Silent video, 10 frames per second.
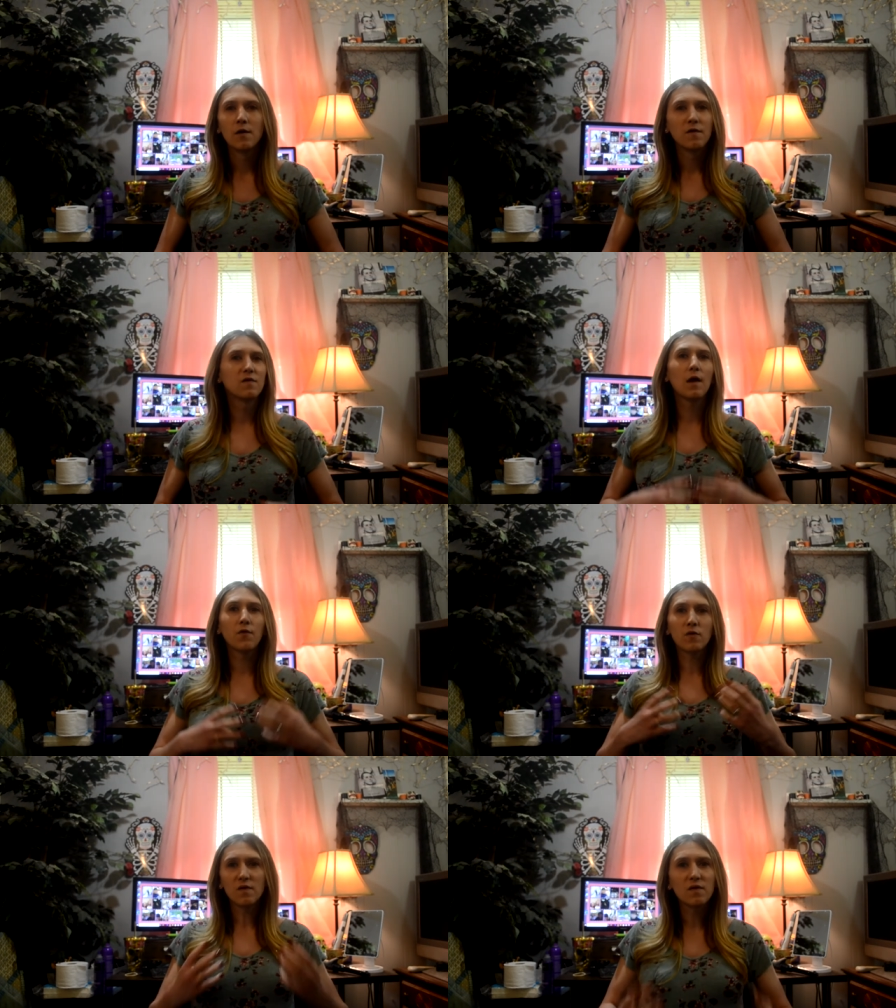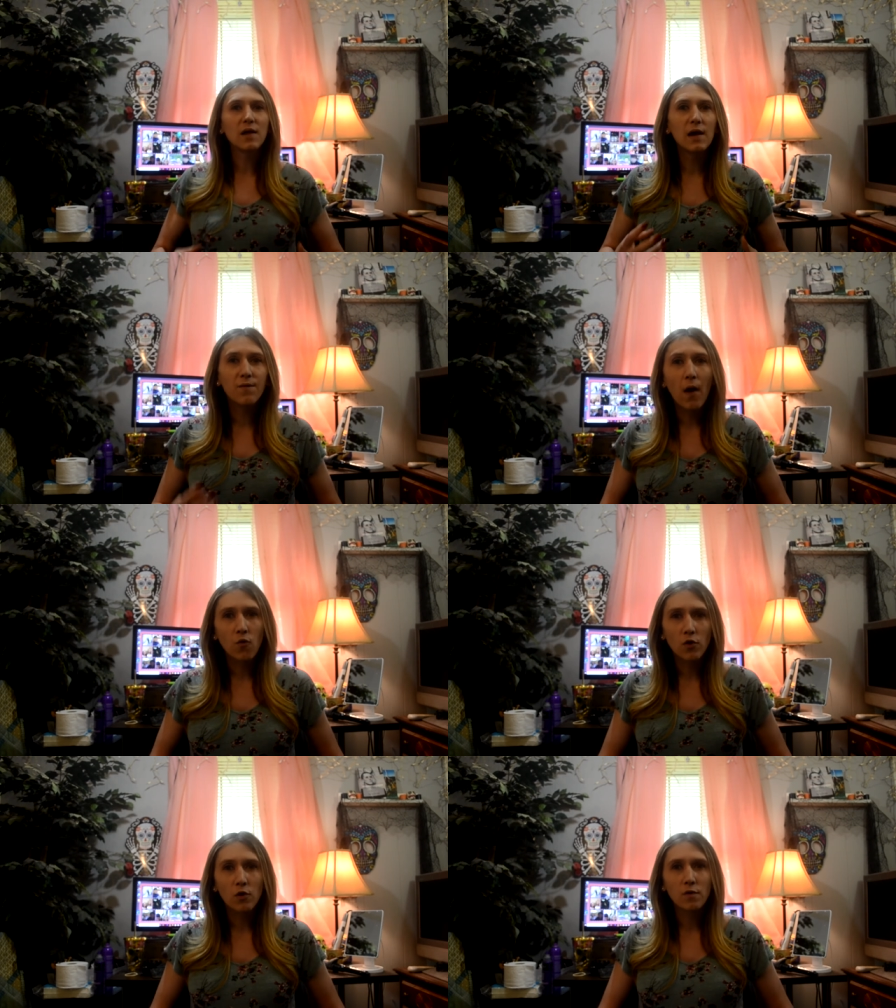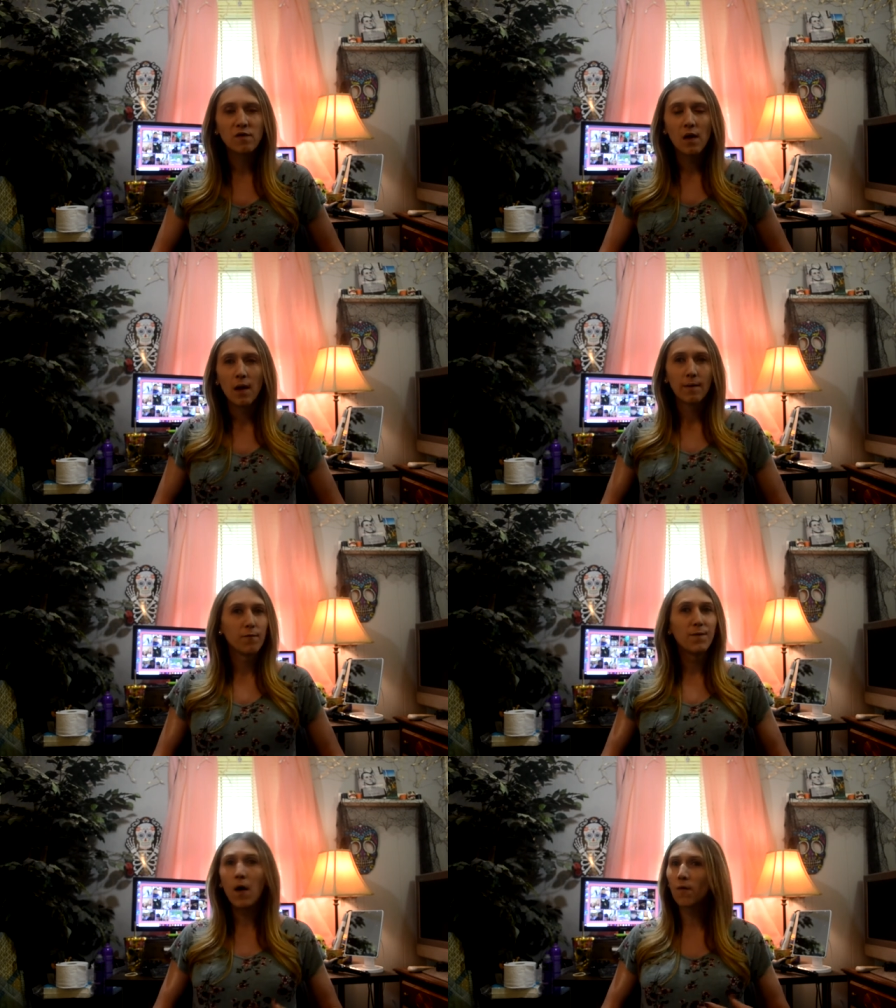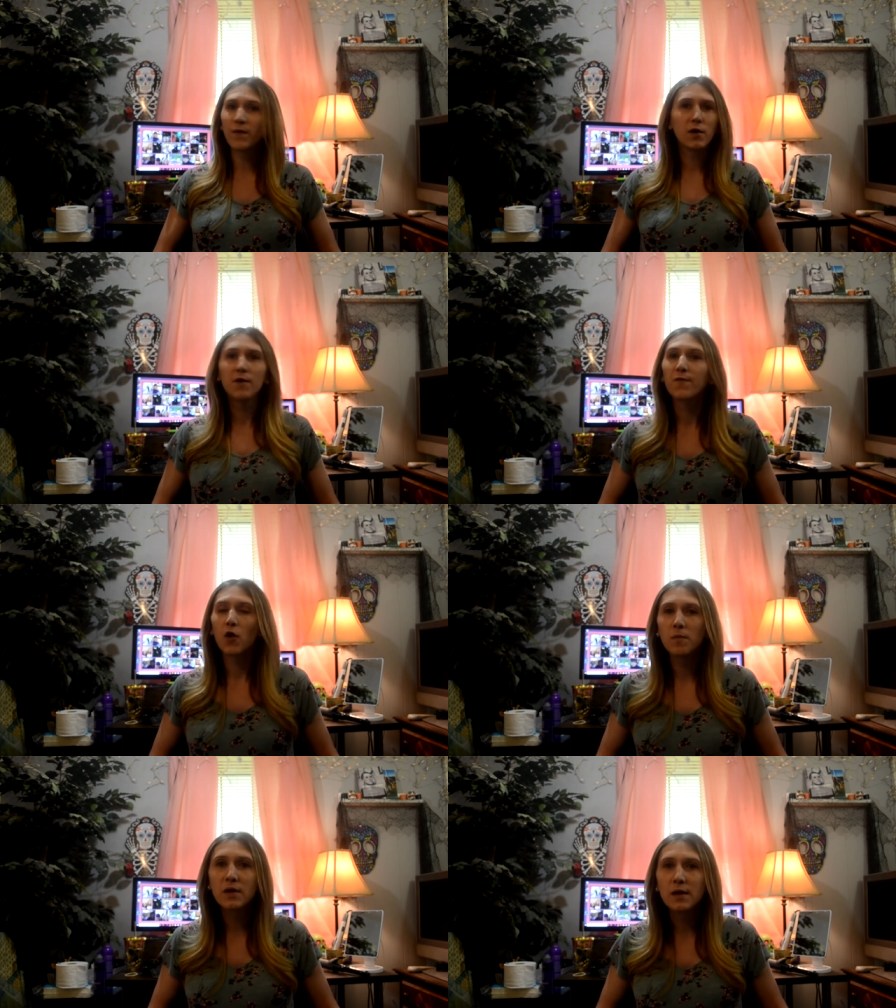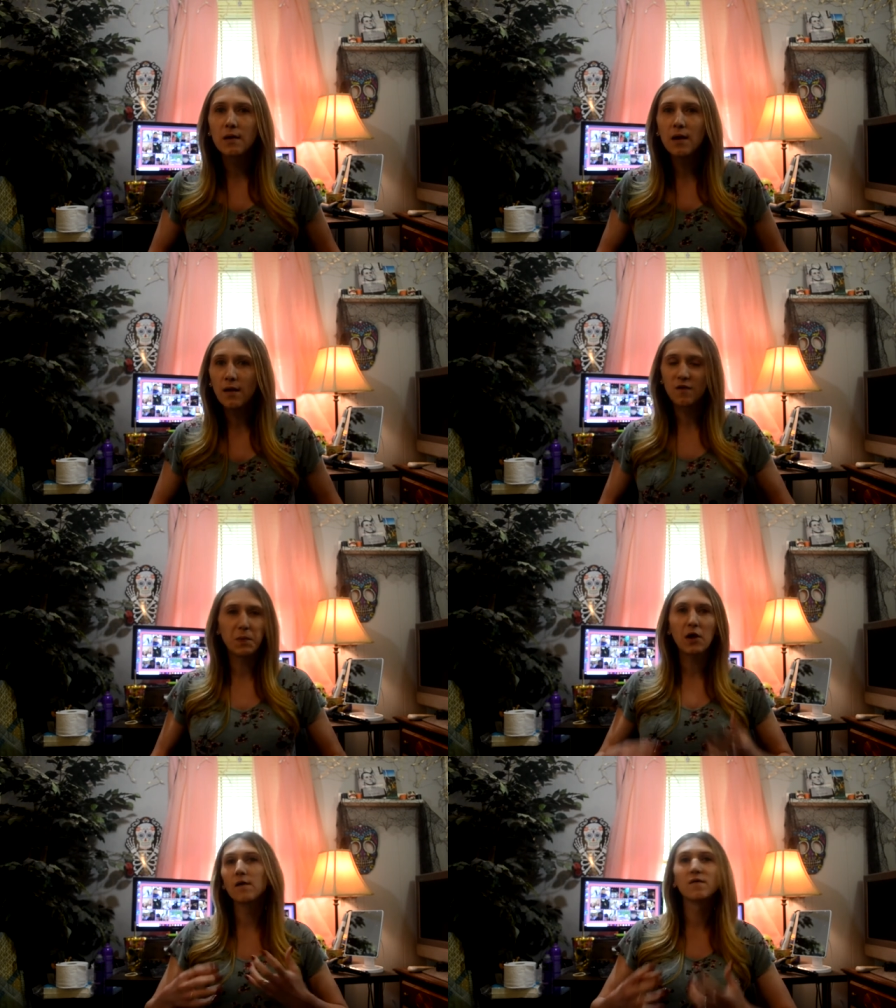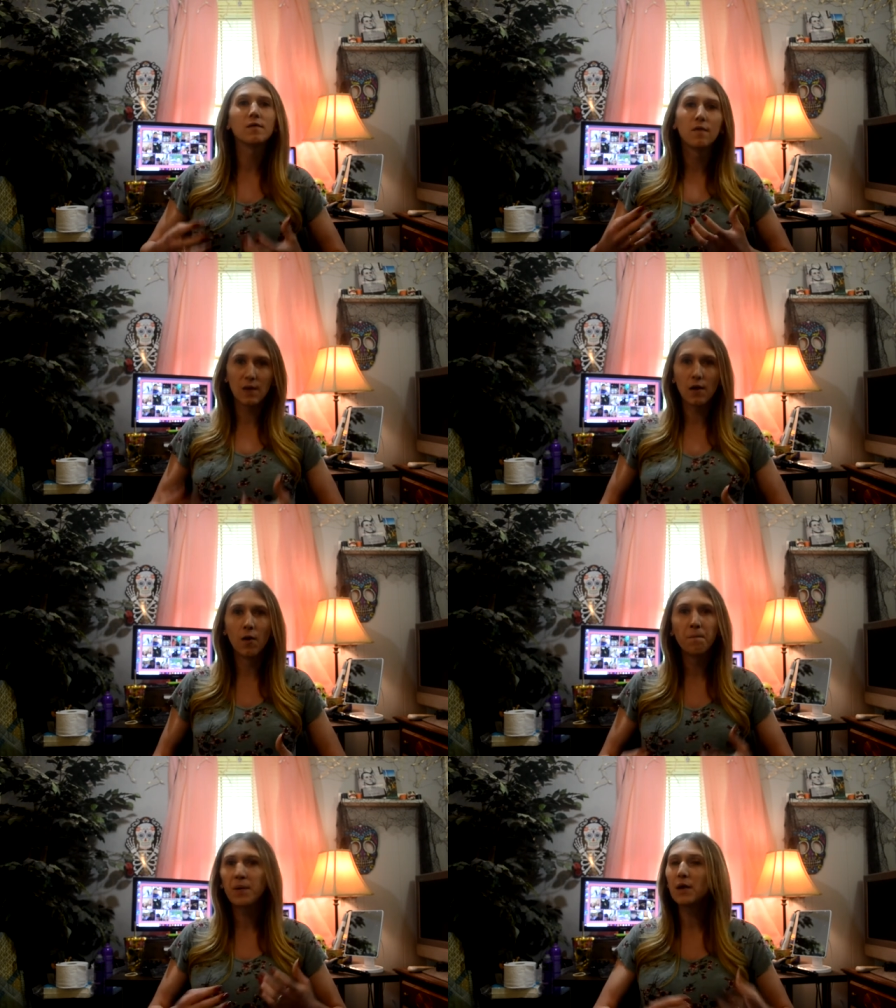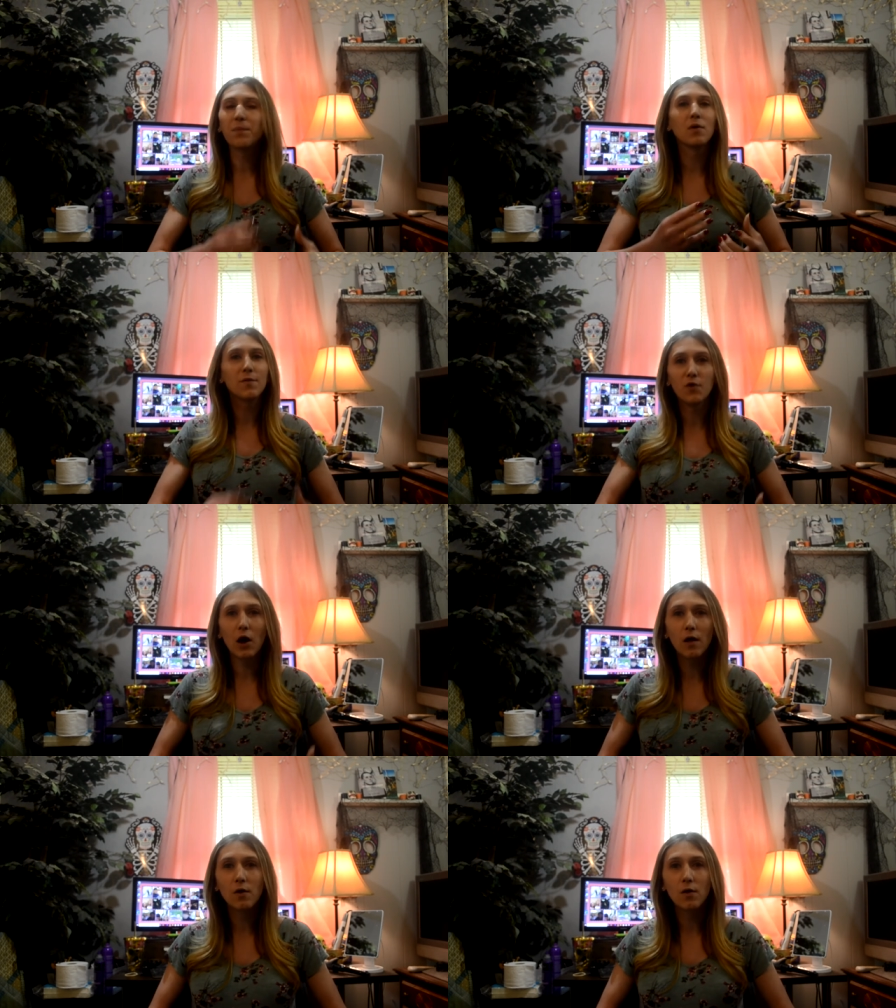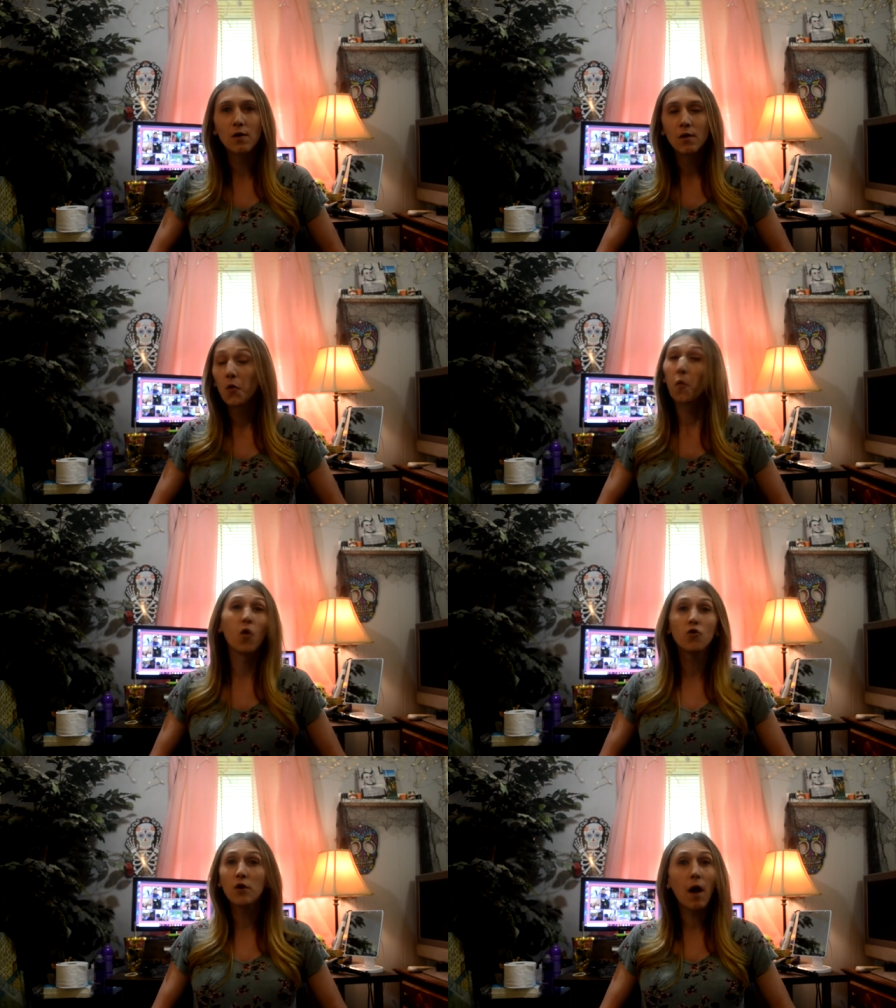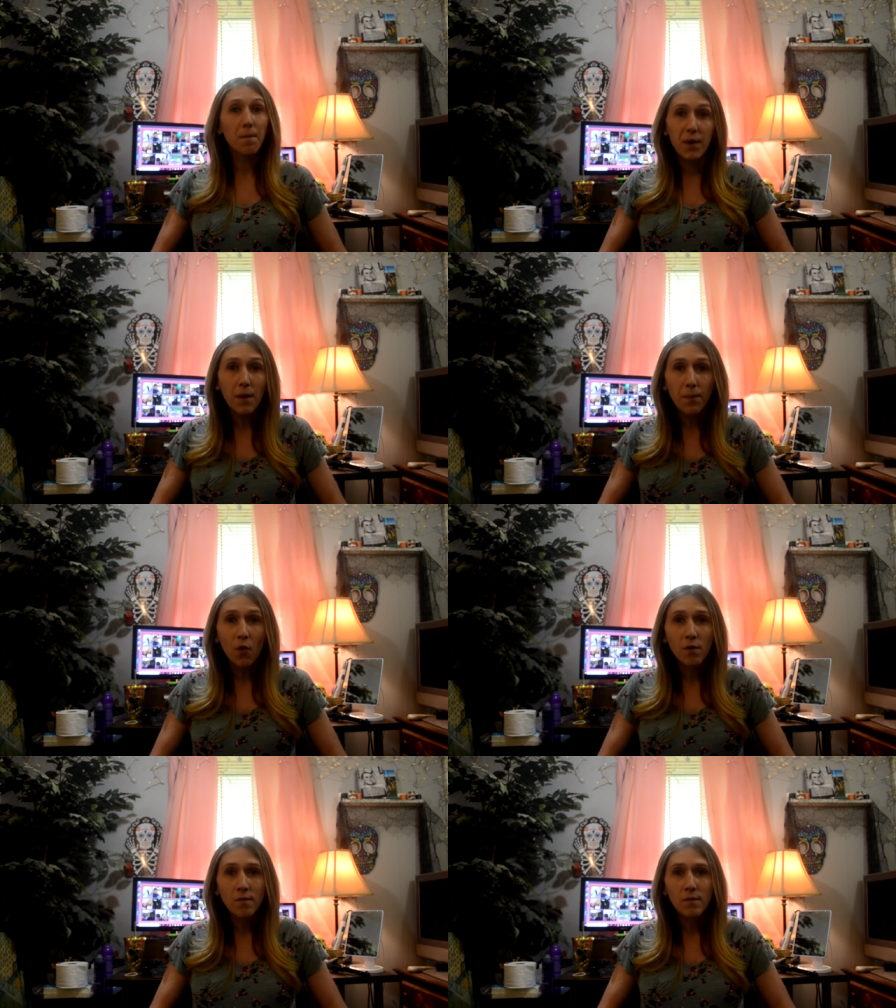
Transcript: Southern slave owners fought very firmly against because to them, people of color were not people.